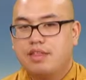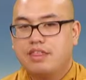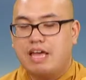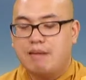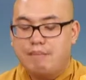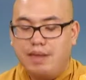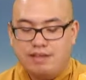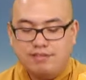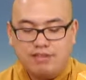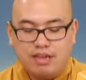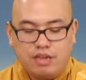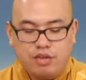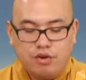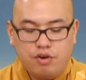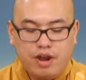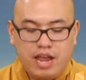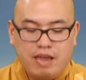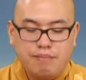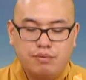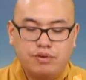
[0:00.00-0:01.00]
That means that
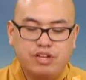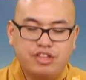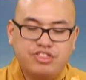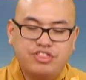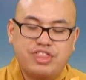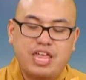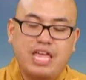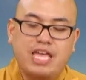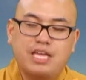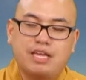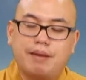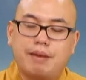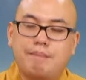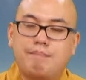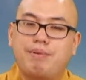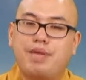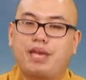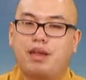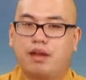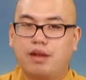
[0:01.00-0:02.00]
you're able to think
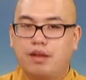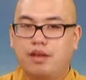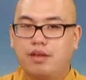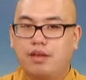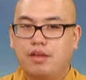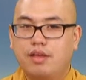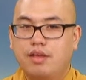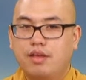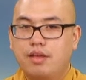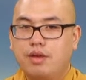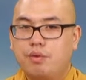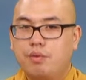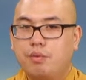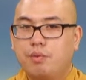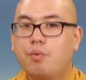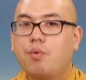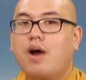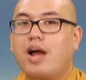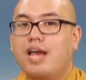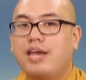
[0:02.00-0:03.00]
bigger,
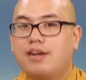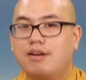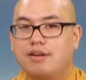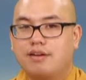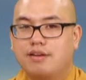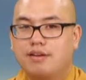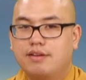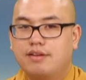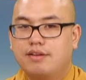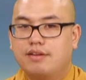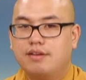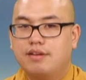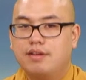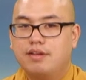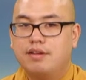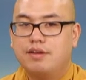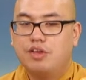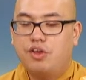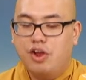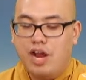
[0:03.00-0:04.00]
wider.
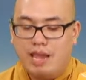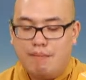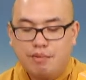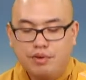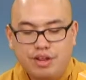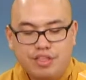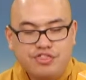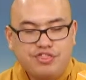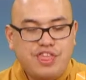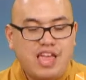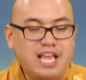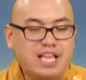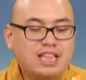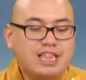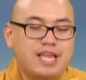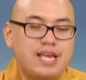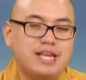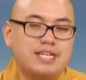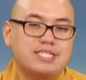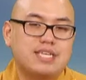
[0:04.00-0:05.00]
You're able to think
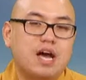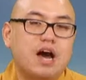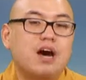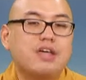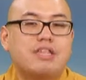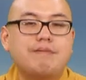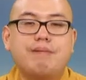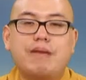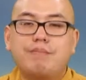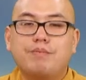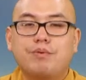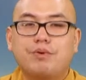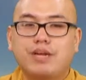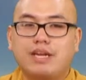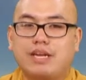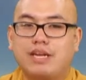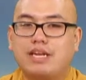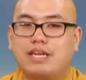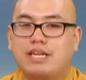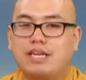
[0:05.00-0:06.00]
things that other people
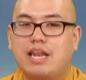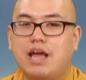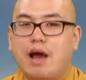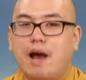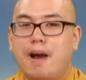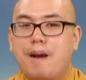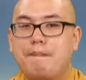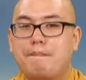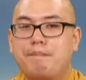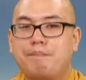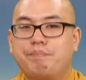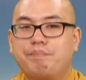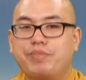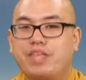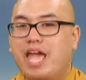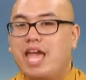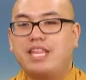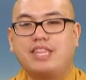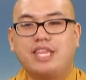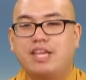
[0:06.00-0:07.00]

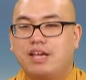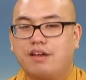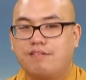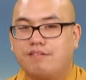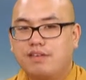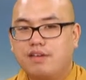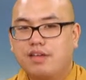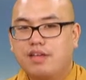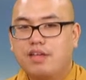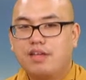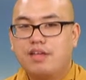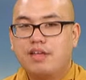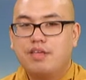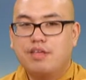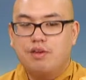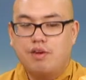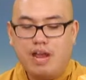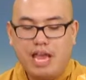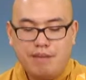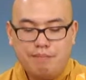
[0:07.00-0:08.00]
can't think of.
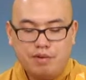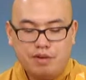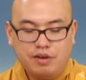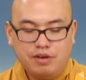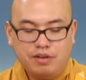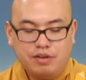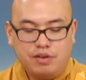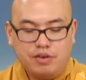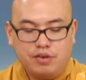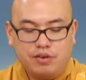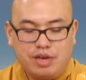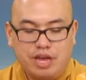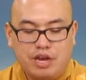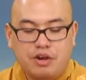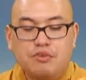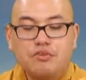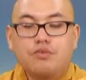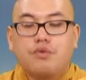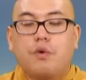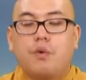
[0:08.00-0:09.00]
You're able to
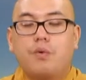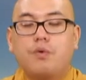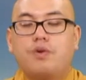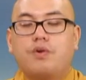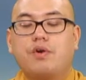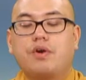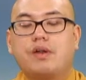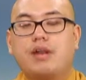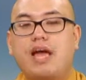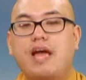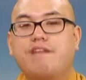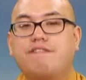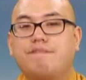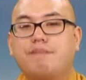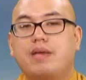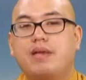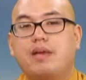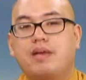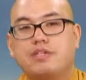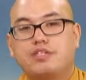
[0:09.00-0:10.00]
control your life
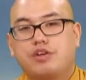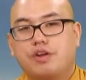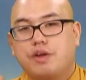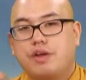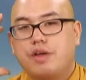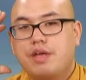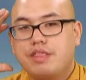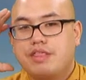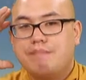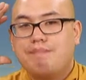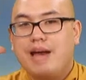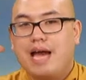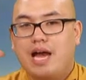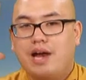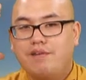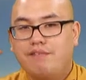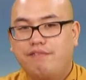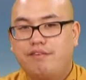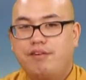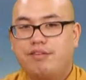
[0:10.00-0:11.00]
because the
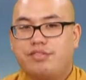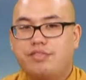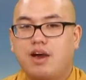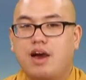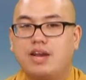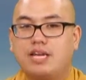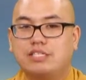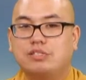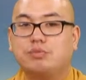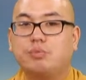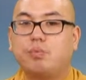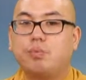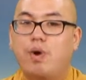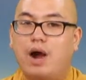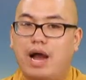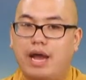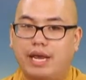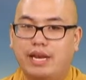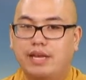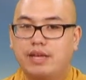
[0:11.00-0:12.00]
power of your thought is
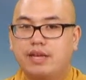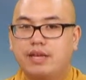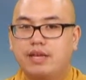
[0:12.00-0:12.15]
wide.